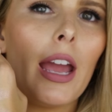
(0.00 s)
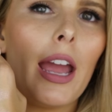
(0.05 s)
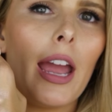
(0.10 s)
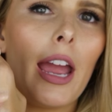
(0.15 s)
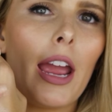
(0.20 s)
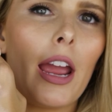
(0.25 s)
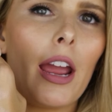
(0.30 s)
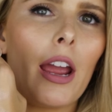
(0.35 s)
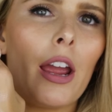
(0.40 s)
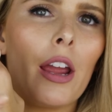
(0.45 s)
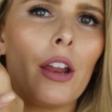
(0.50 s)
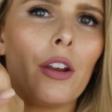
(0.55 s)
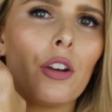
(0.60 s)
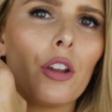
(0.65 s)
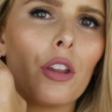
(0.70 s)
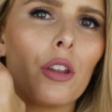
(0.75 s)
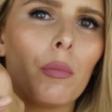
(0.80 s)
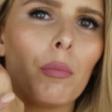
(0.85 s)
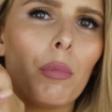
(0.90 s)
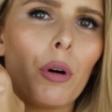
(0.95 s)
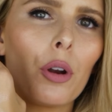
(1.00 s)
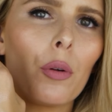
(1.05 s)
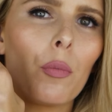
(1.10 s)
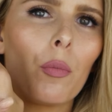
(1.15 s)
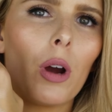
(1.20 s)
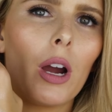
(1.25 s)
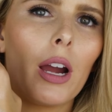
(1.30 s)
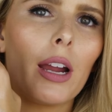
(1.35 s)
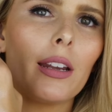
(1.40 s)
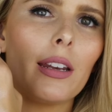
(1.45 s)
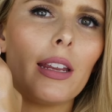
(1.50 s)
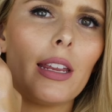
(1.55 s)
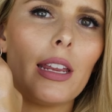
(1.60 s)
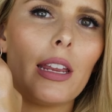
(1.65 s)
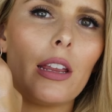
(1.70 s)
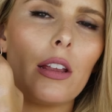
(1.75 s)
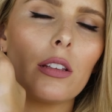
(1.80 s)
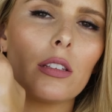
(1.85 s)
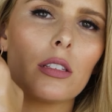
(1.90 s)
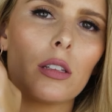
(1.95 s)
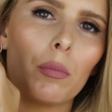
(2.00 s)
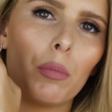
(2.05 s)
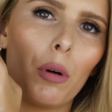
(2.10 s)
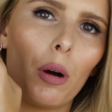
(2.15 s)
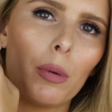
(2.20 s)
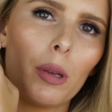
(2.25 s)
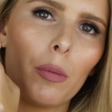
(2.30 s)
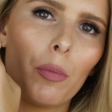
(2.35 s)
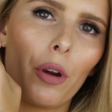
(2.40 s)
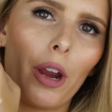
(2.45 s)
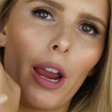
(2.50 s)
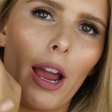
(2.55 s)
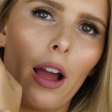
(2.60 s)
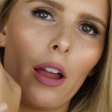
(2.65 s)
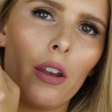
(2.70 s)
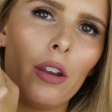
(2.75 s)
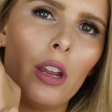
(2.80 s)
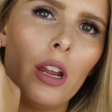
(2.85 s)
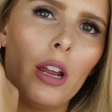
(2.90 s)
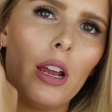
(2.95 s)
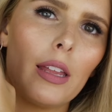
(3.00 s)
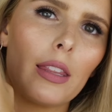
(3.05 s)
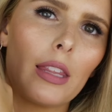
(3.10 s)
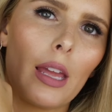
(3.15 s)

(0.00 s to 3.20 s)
and the bottom one is the Bobbi Brown.